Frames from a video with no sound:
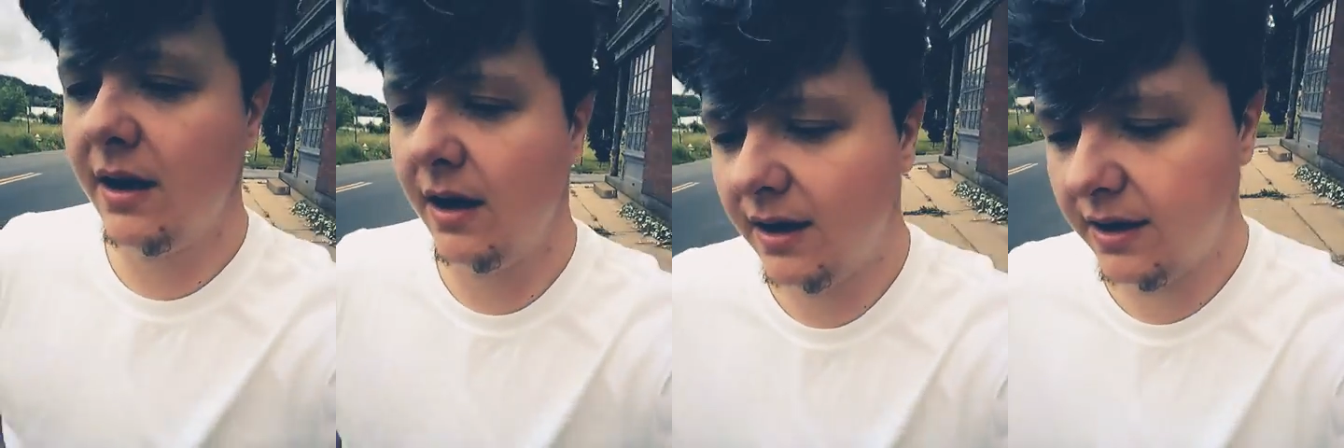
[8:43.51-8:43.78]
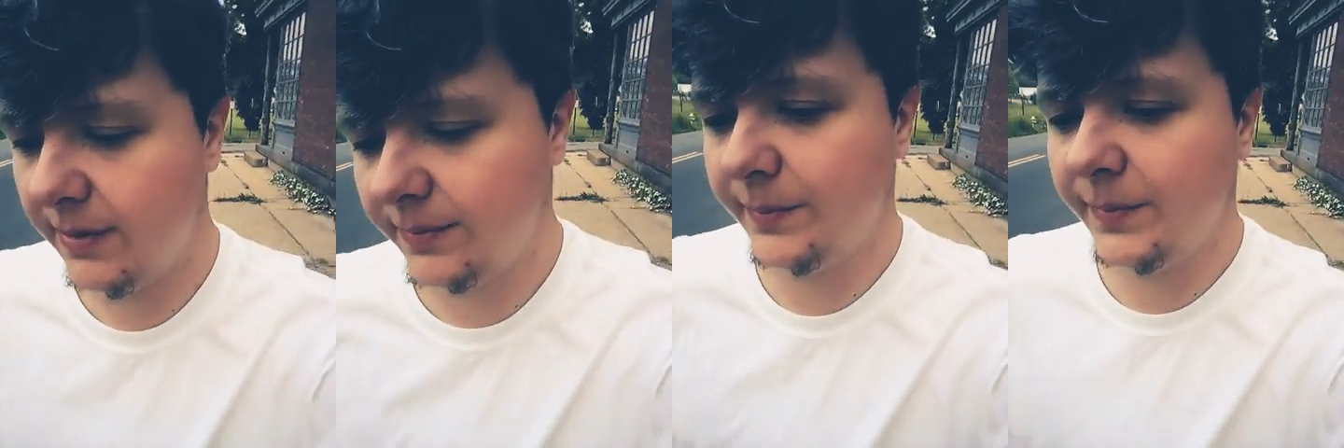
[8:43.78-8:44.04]

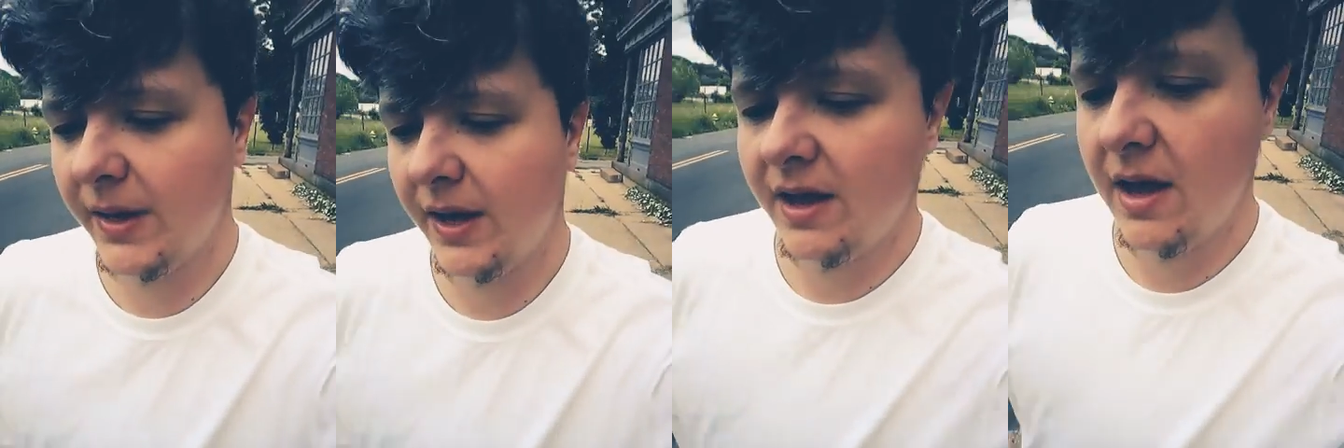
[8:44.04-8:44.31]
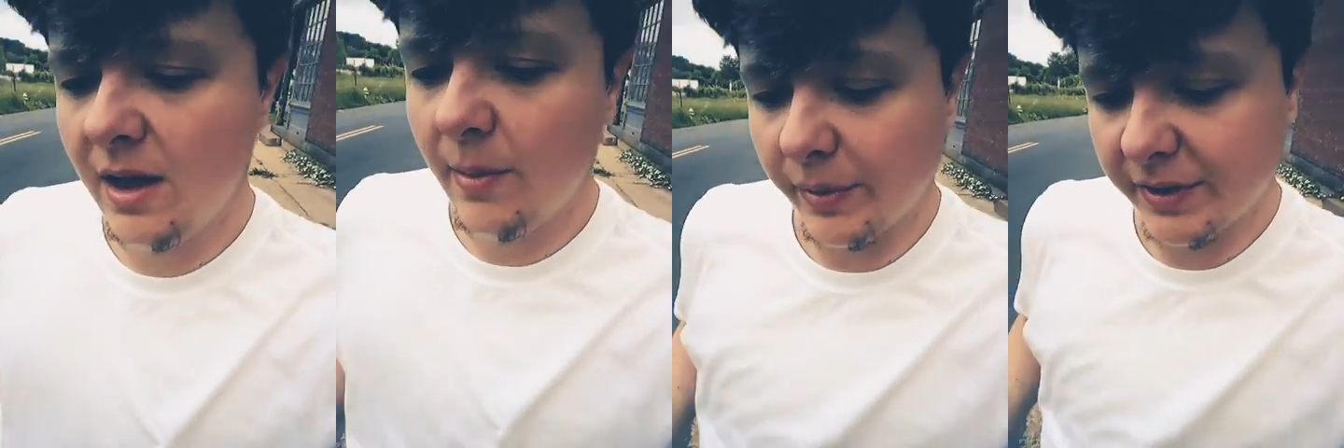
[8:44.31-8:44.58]

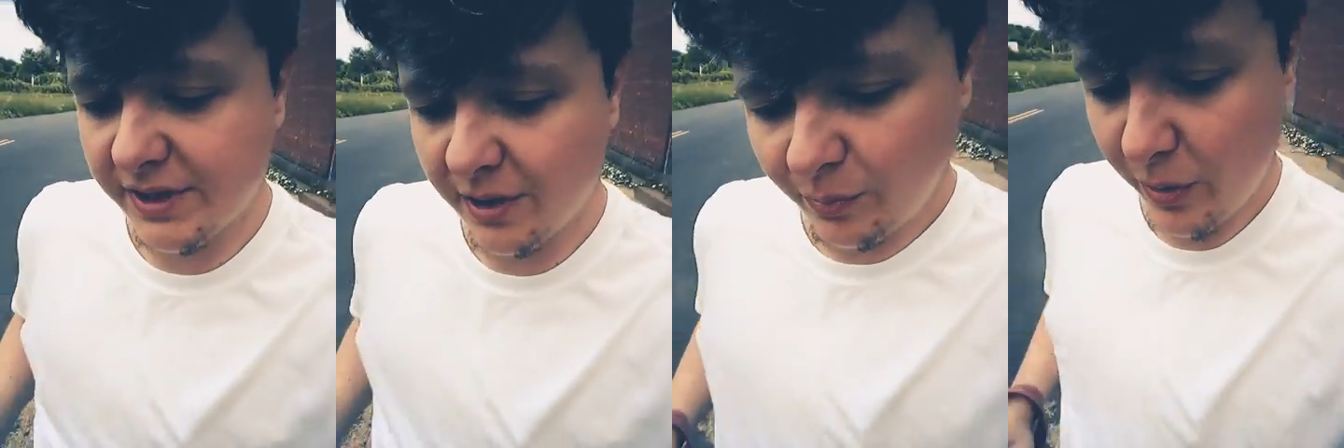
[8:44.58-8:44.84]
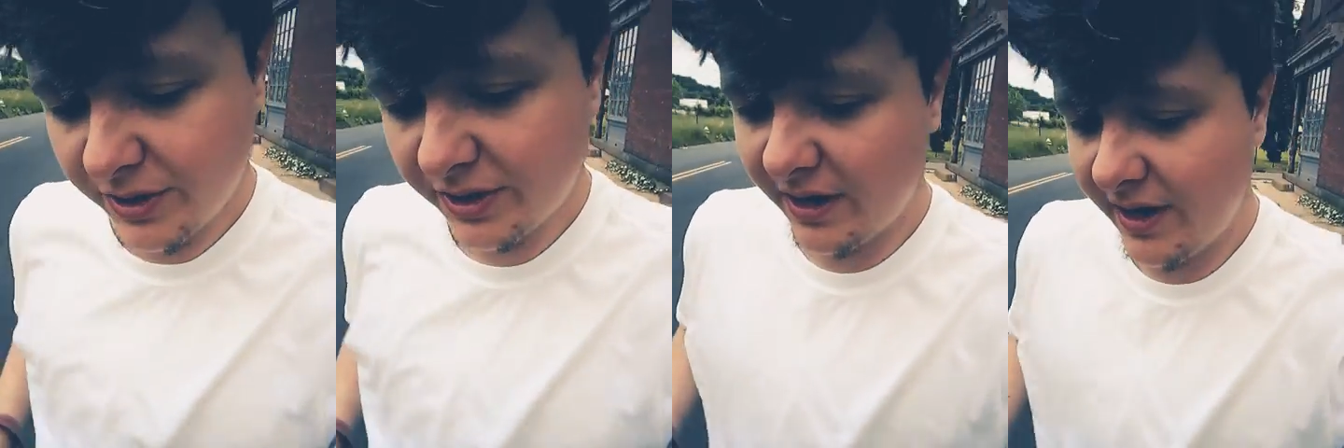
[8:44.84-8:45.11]
but
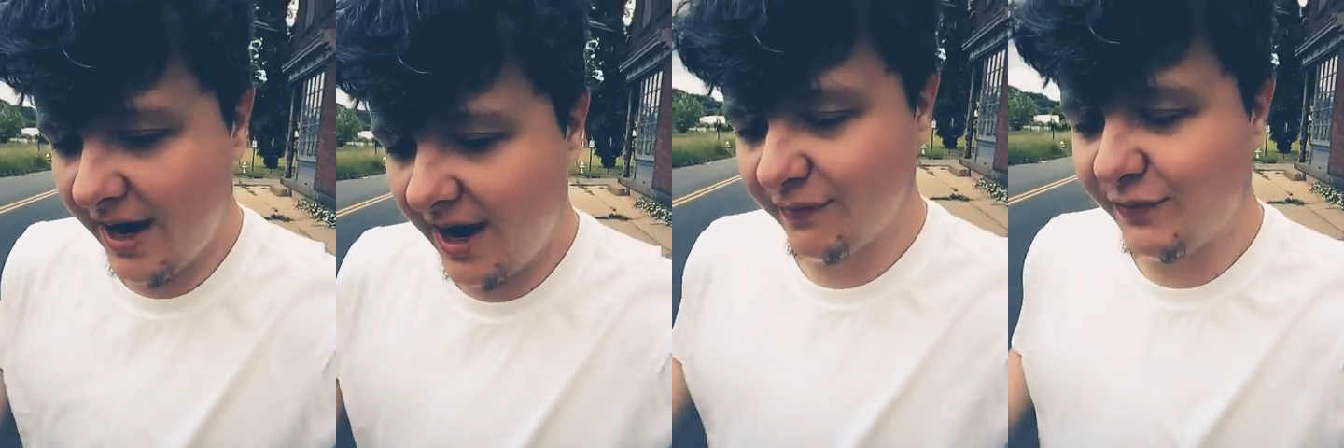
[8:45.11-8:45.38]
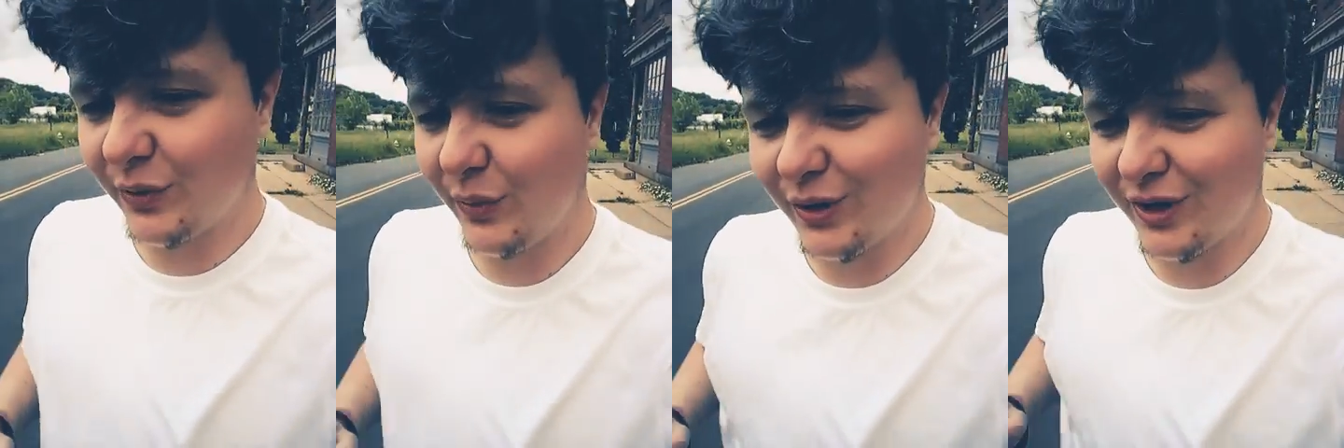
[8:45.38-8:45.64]
someone's gonna
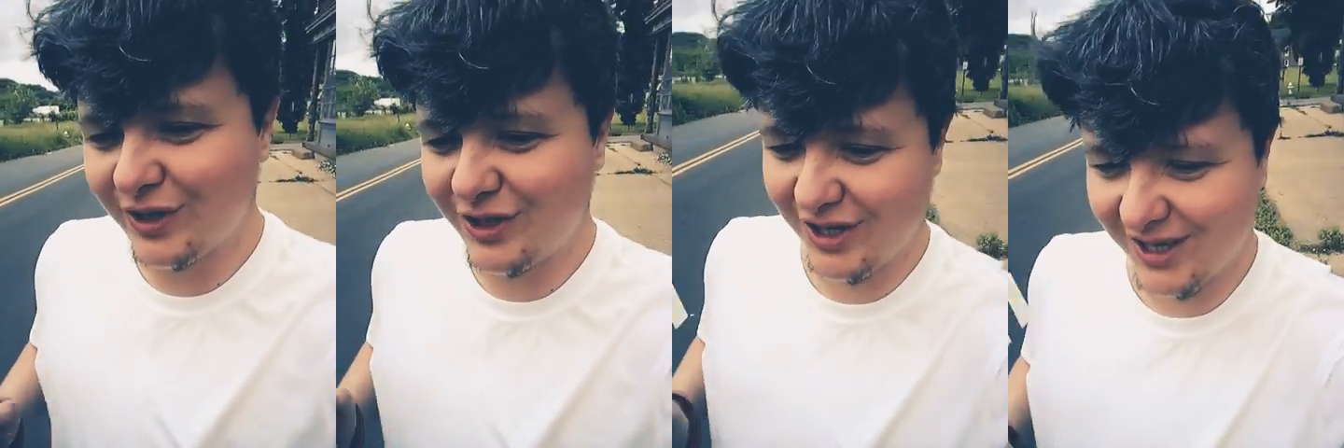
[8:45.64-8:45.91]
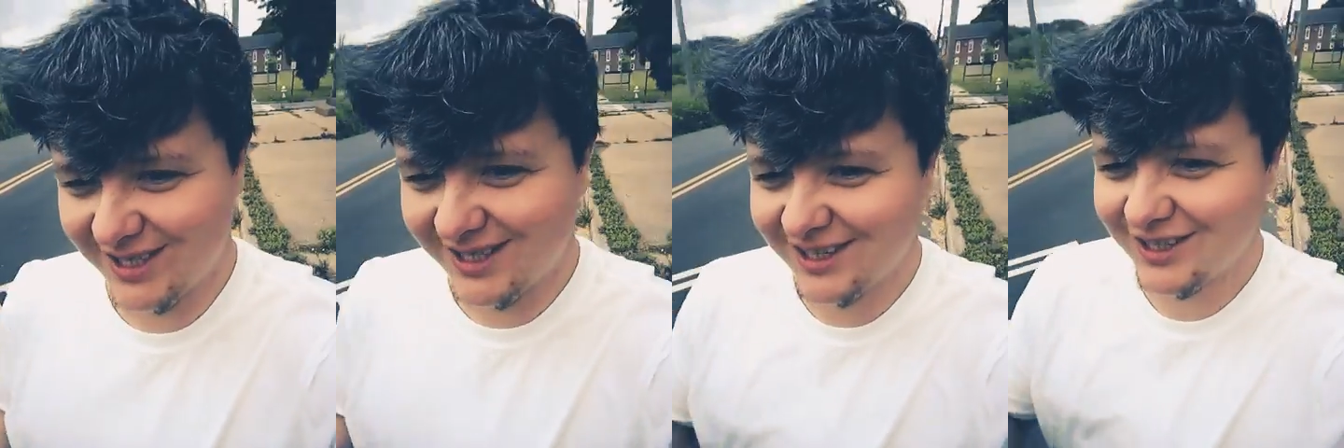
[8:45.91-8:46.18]
have to work
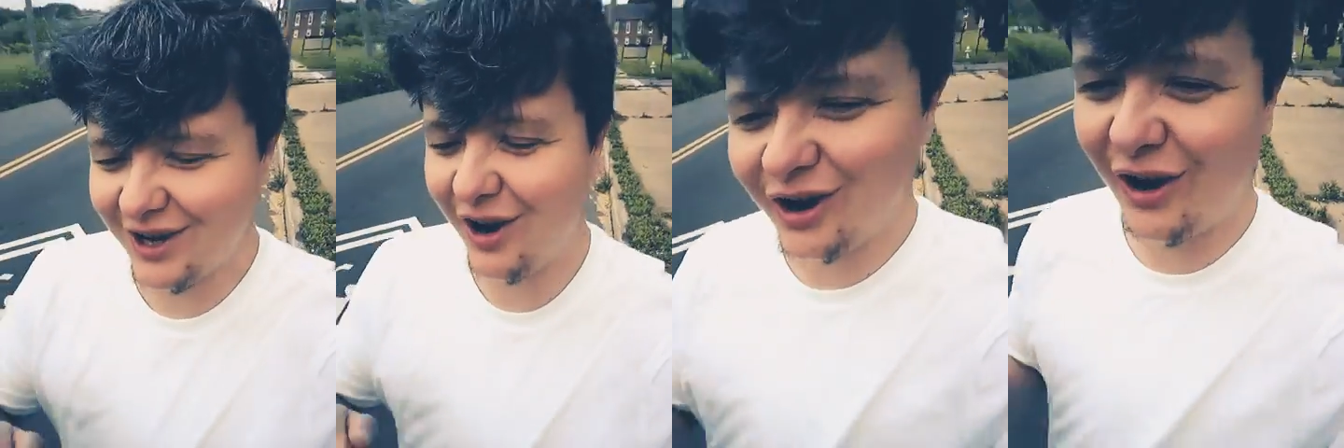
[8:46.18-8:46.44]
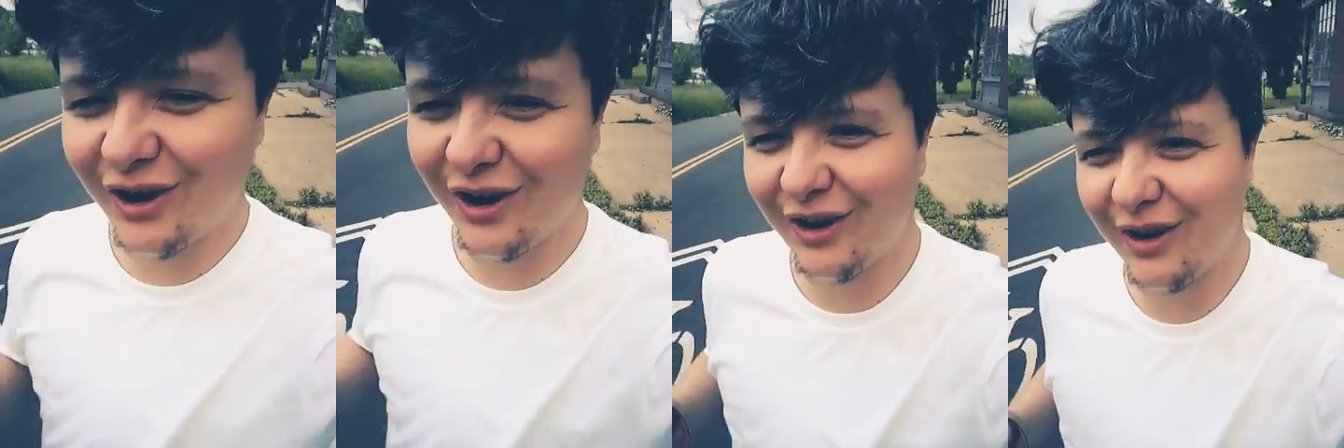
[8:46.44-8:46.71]
just as
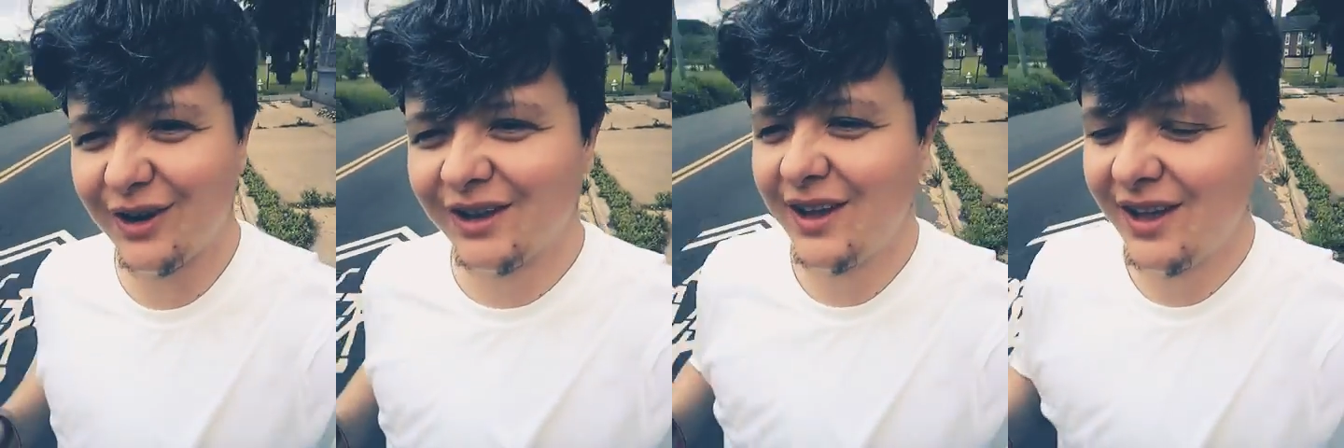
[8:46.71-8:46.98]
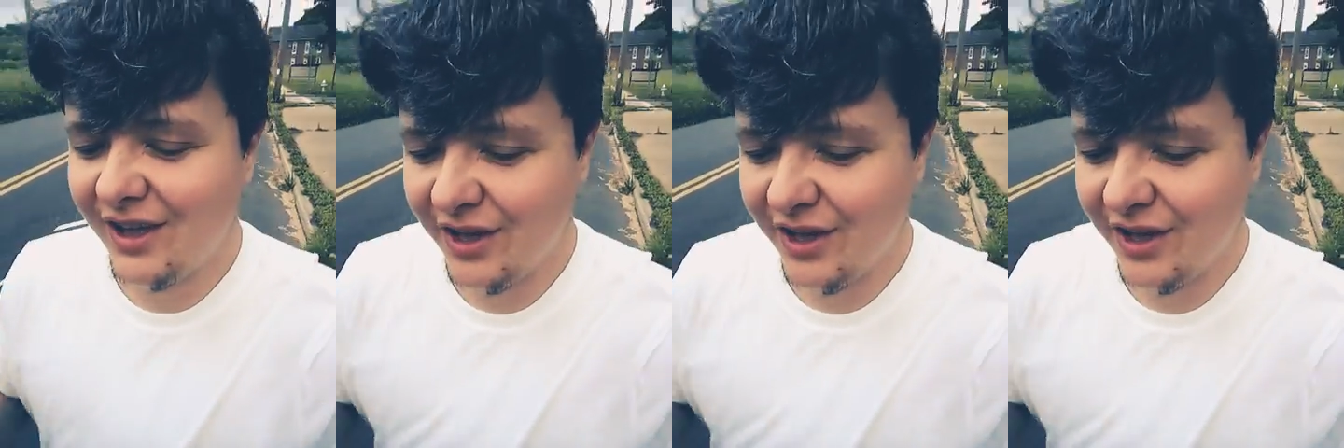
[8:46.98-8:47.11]
hard